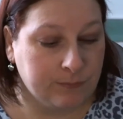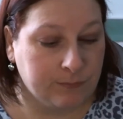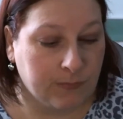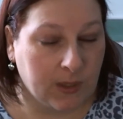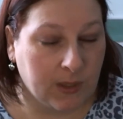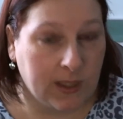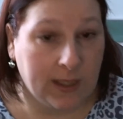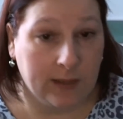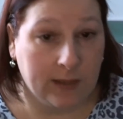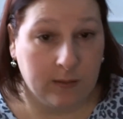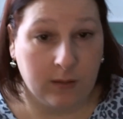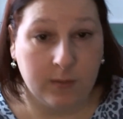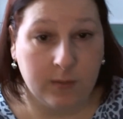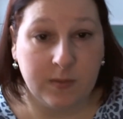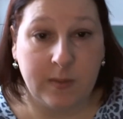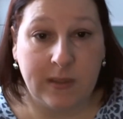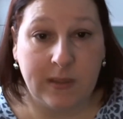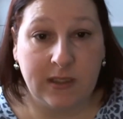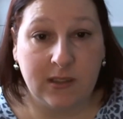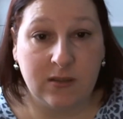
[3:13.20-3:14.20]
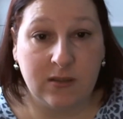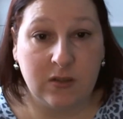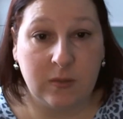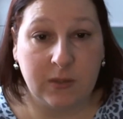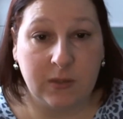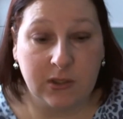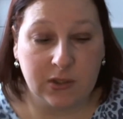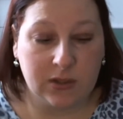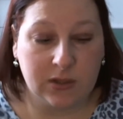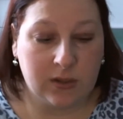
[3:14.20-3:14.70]
yeah, I'm spending too
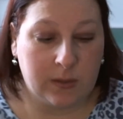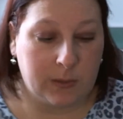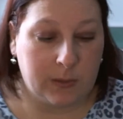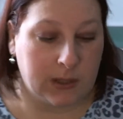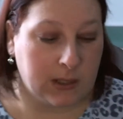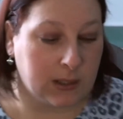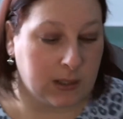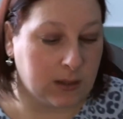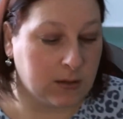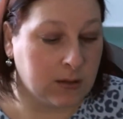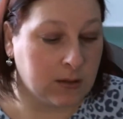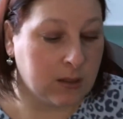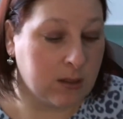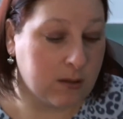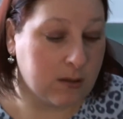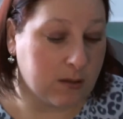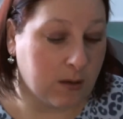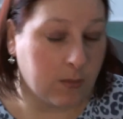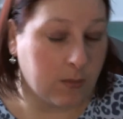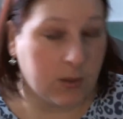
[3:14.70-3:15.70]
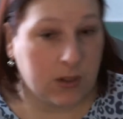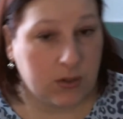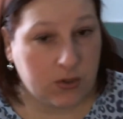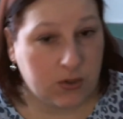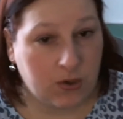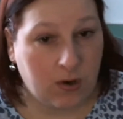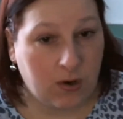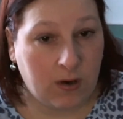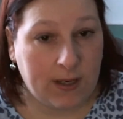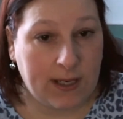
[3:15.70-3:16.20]
much time in here. So I'm going to
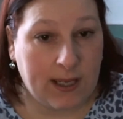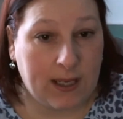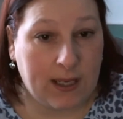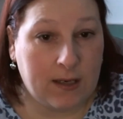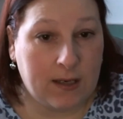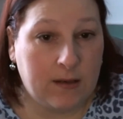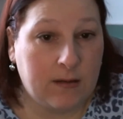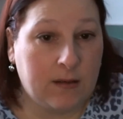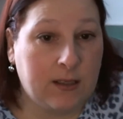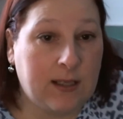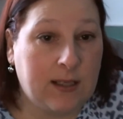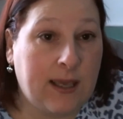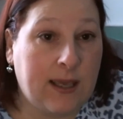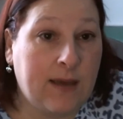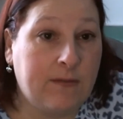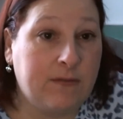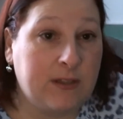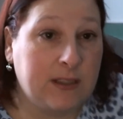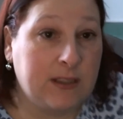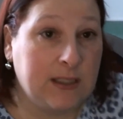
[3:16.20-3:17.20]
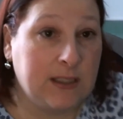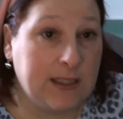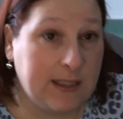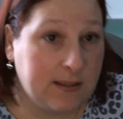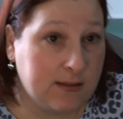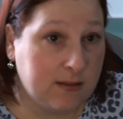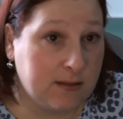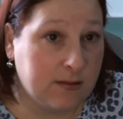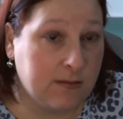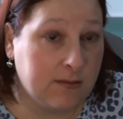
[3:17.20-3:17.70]
try and have at
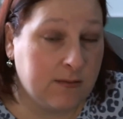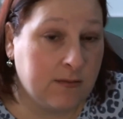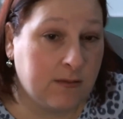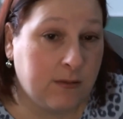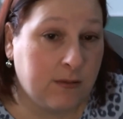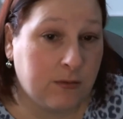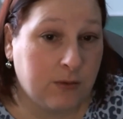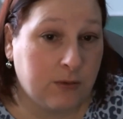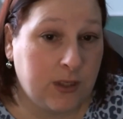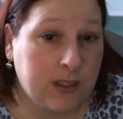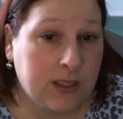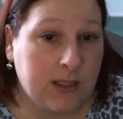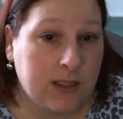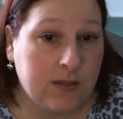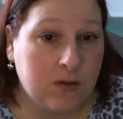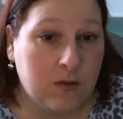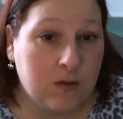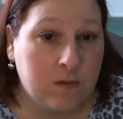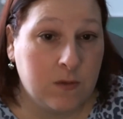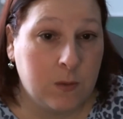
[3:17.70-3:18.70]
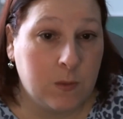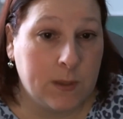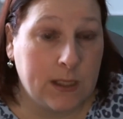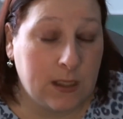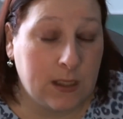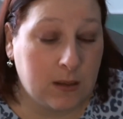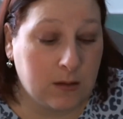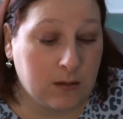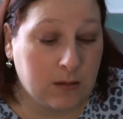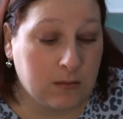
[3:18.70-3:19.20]
least 3 days off a
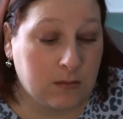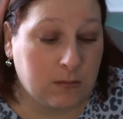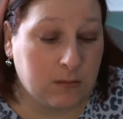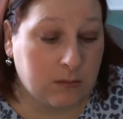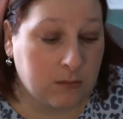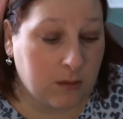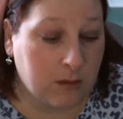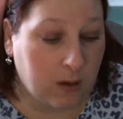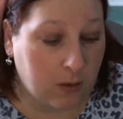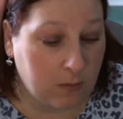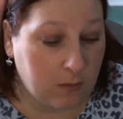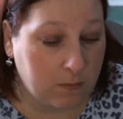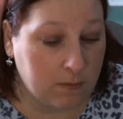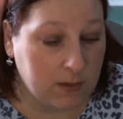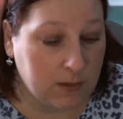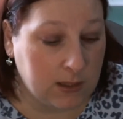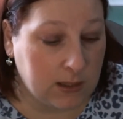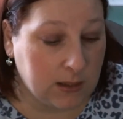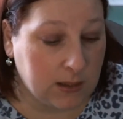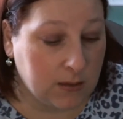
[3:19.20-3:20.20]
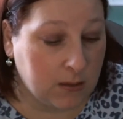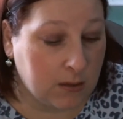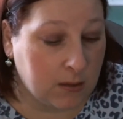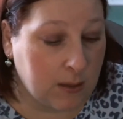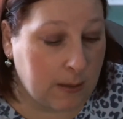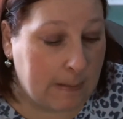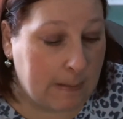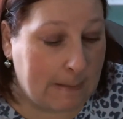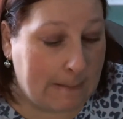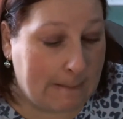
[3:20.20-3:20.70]
week, hopefully.
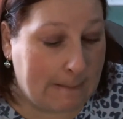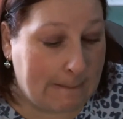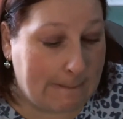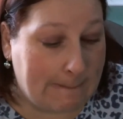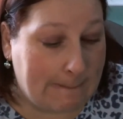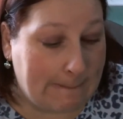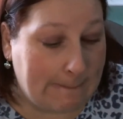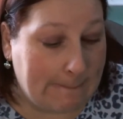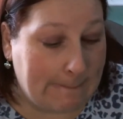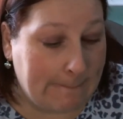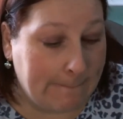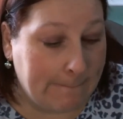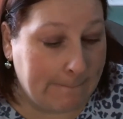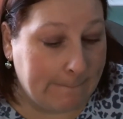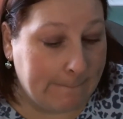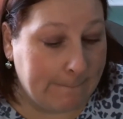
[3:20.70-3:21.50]
The